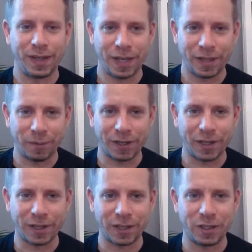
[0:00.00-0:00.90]
And then what I'd
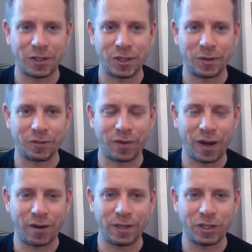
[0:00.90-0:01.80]
like you to do is
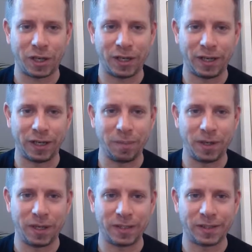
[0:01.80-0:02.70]
very gently
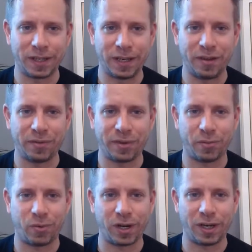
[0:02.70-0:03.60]
begin to lift the
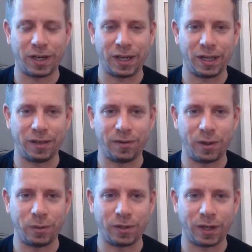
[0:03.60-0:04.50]
right knee a
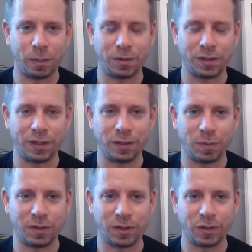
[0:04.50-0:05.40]
few times in this
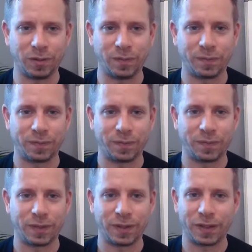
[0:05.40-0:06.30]
position.
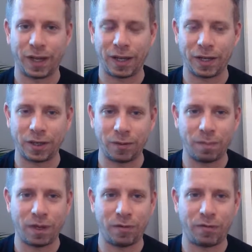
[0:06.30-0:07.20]
And it can
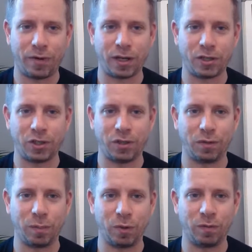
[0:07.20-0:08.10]
be a fraction of
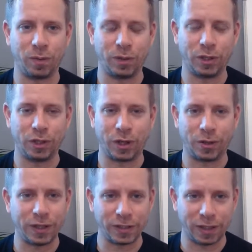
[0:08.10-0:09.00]
a movement. You don't
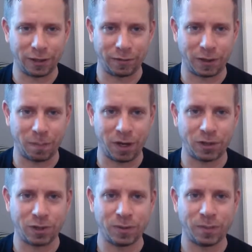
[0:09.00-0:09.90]
need to lift it
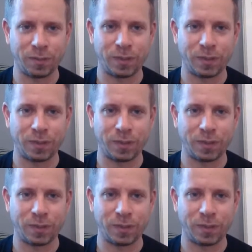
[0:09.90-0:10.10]
much.